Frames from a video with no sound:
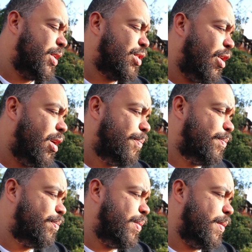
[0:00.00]
It's got
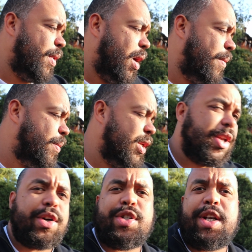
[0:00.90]
a, a
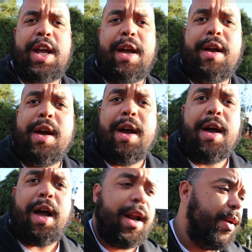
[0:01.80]
induction kit
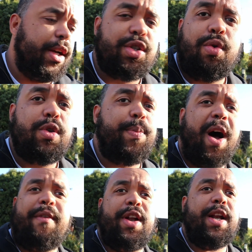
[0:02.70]
and an exhaust. But
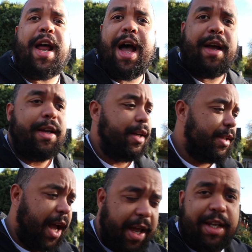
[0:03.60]
other than that,
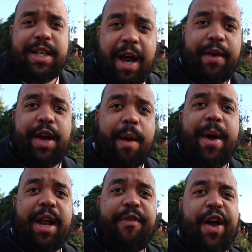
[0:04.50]
that is how it come
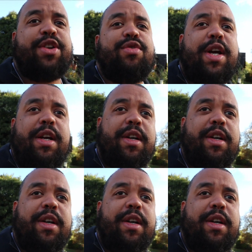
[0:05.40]
out of the factory.